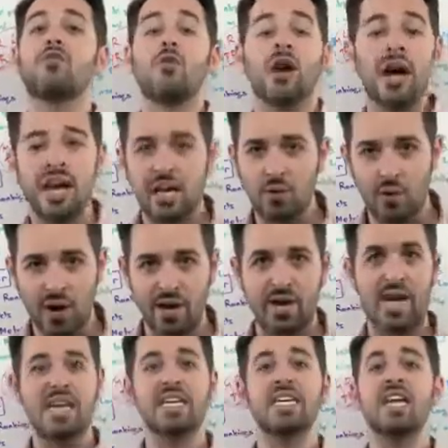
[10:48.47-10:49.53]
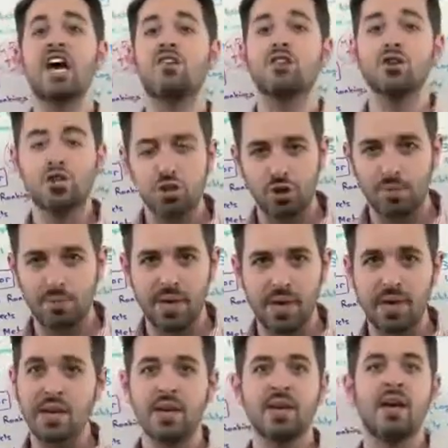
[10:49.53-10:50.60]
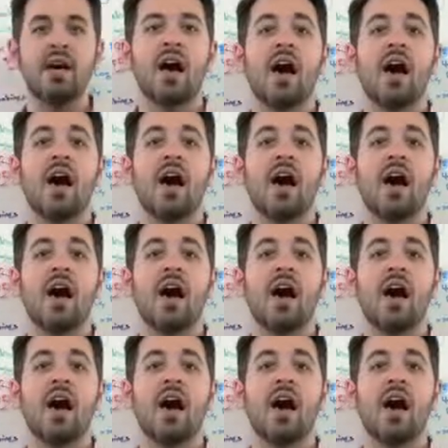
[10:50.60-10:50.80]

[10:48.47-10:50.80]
for anyone and never should be.